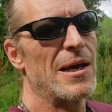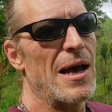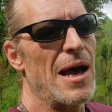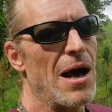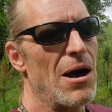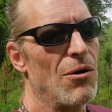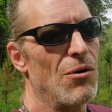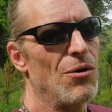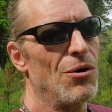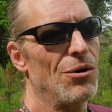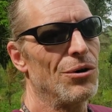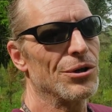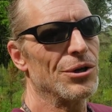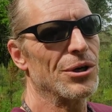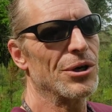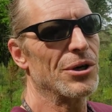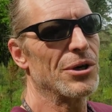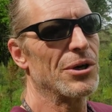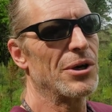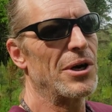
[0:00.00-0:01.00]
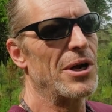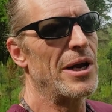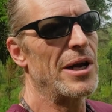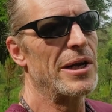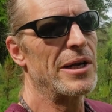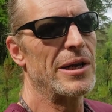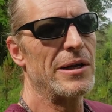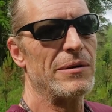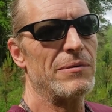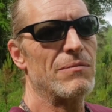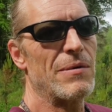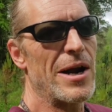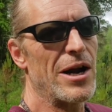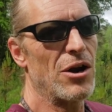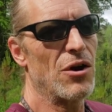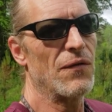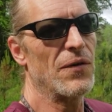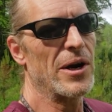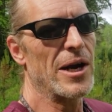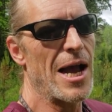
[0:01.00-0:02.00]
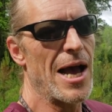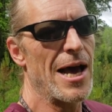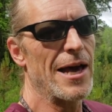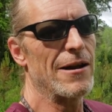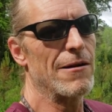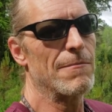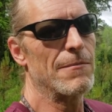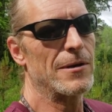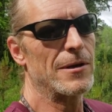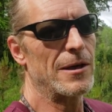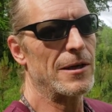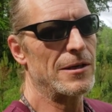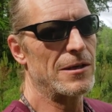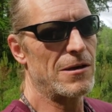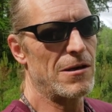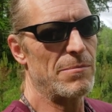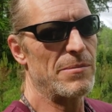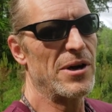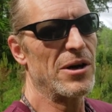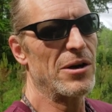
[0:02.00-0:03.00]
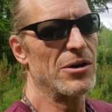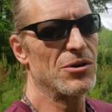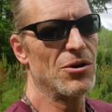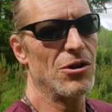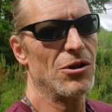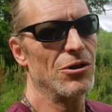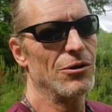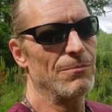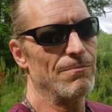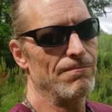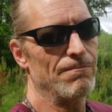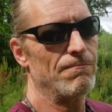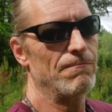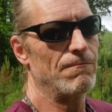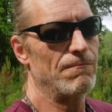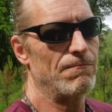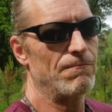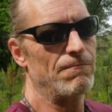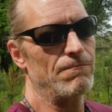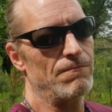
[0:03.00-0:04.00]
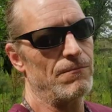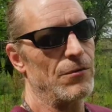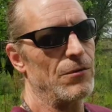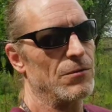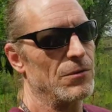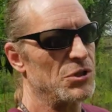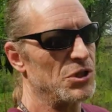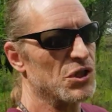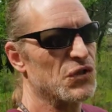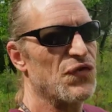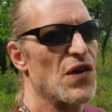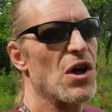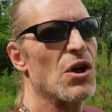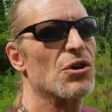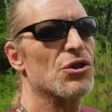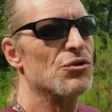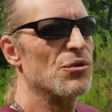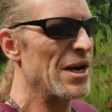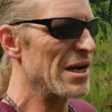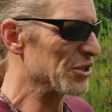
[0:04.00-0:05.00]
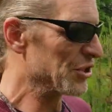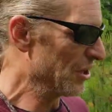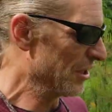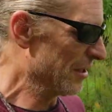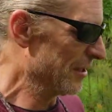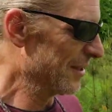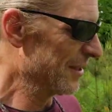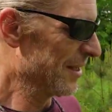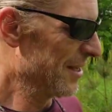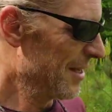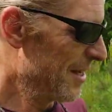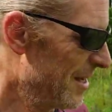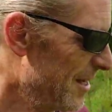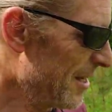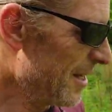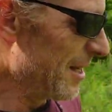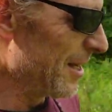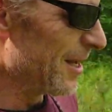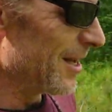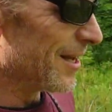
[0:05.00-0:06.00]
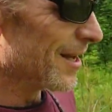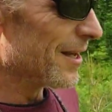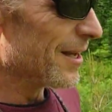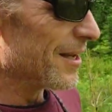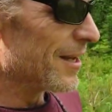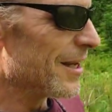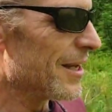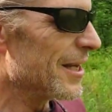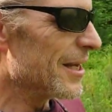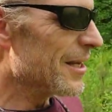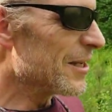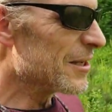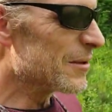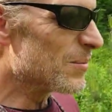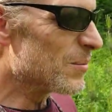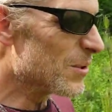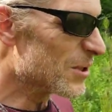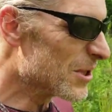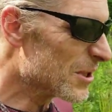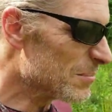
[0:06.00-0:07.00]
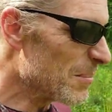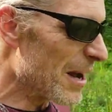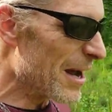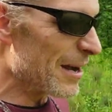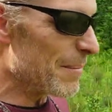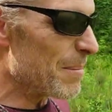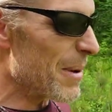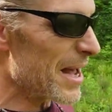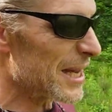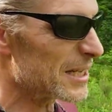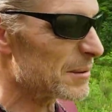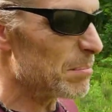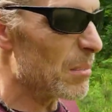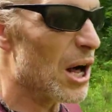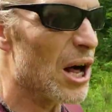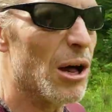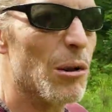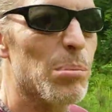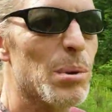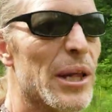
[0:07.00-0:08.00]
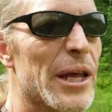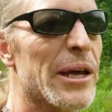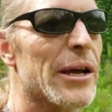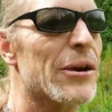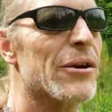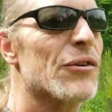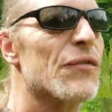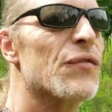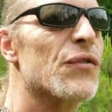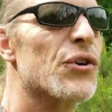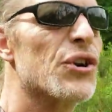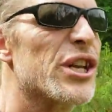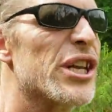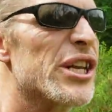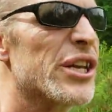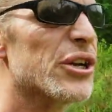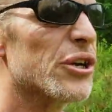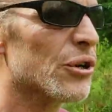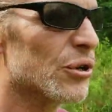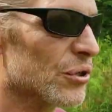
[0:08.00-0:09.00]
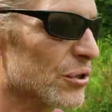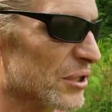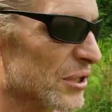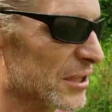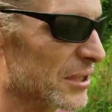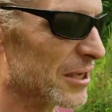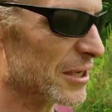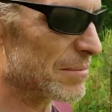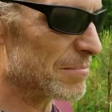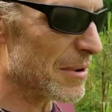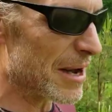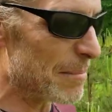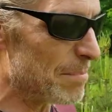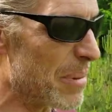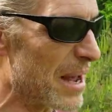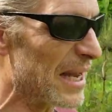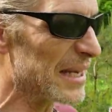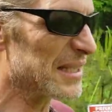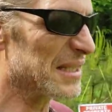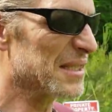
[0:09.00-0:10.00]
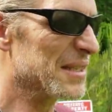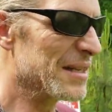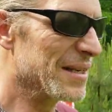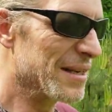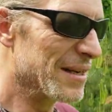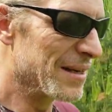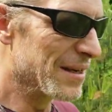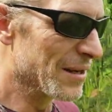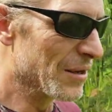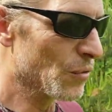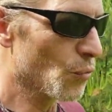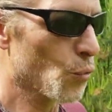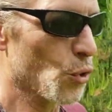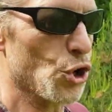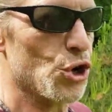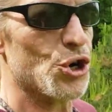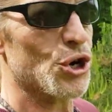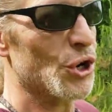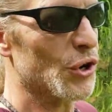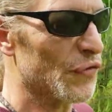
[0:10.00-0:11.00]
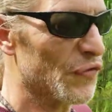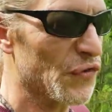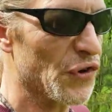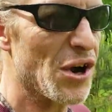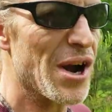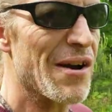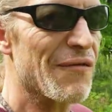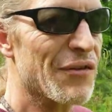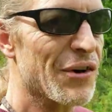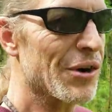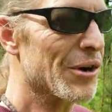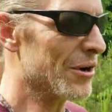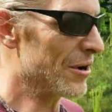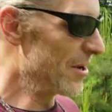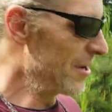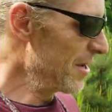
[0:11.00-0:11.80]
I'll hold her. And he ran over, got him, and then he come here. I told him, he just followed directions. He was my best ball player for years, my best worker forever.